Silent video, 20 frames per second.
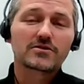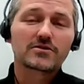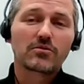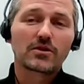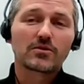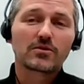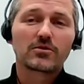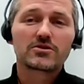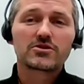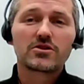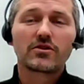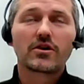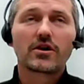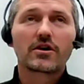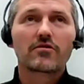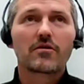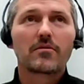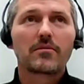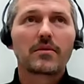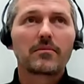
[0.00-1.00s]
what you've got to
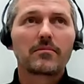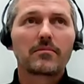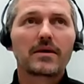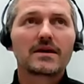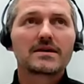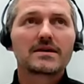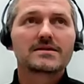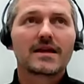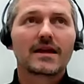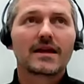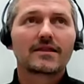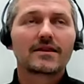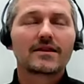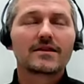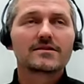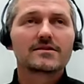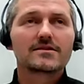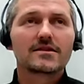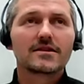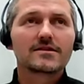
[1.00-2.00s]
remember is that
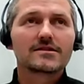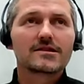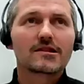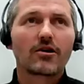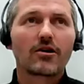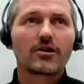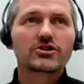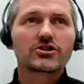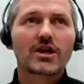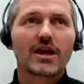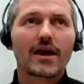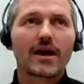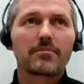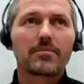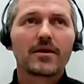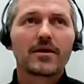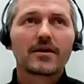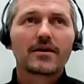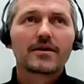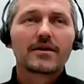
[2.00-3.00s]
these large cap
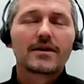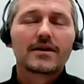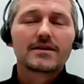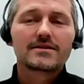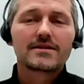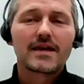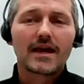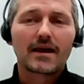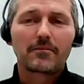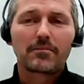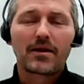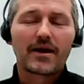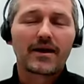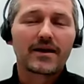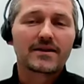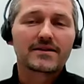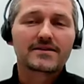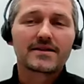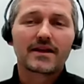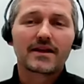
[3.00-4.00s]
tech
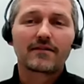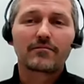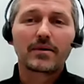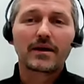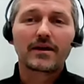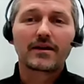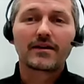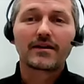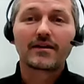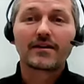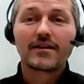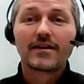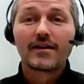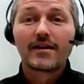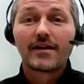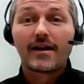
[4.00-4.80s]
players that have been